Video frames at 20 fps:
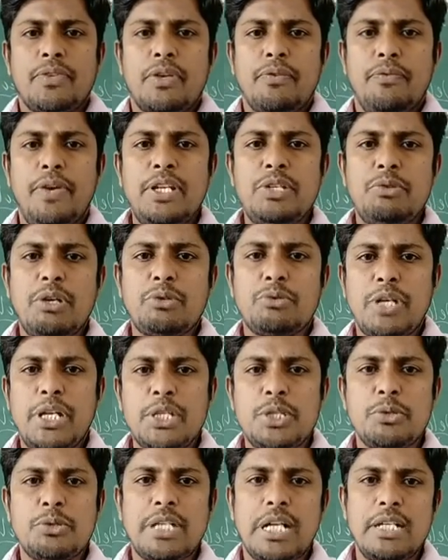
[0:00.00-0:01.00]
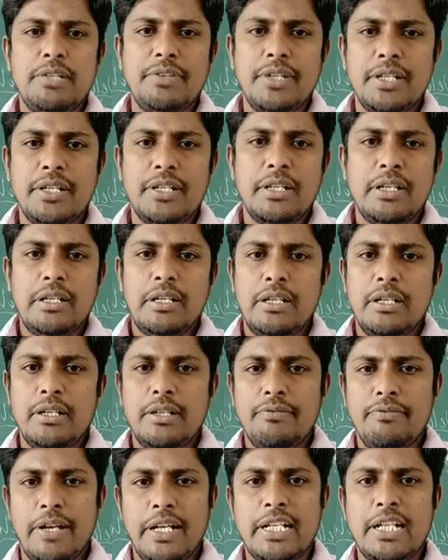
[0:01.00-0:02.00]
when you are going to deliver a
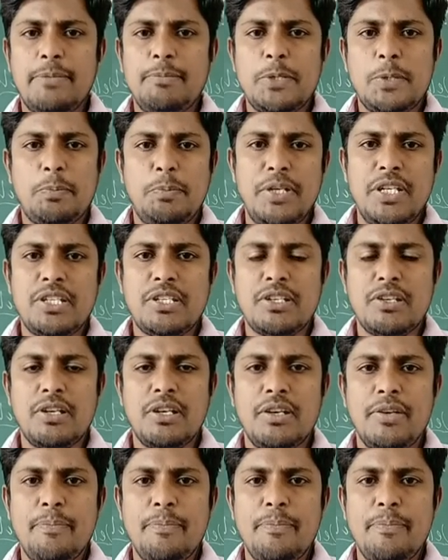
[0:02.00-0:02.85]
welcome speech